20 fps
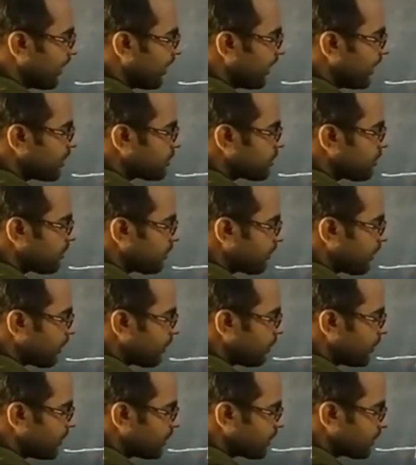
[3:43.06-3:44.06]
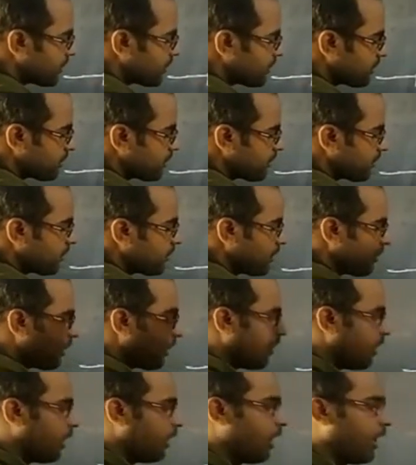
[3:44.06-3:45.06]
radius of curvature
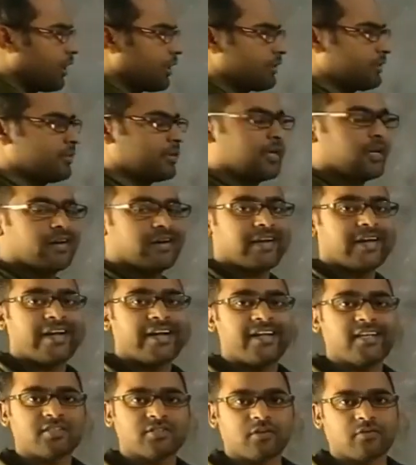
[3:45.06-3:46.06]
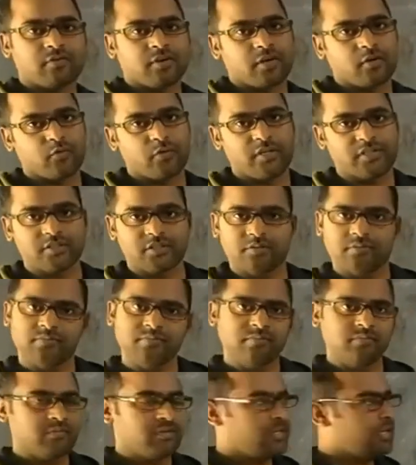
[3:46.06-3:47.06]
or radius of curvature.
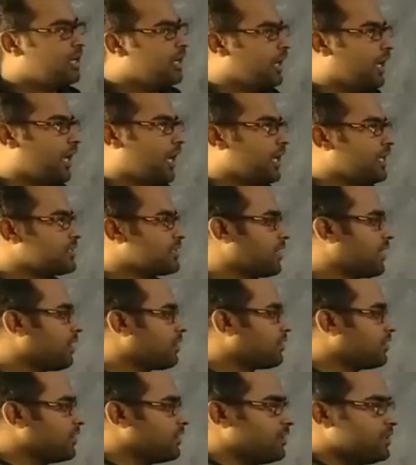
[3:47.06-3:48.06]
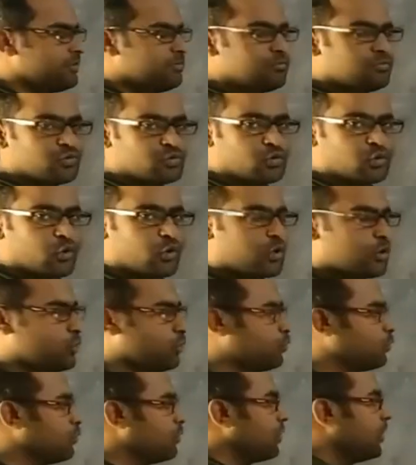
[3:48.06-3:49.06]
As I already told
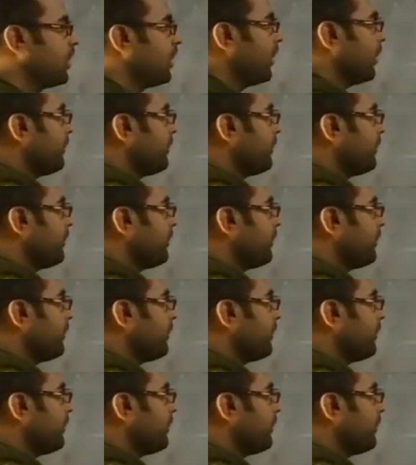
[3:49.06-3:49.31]
you,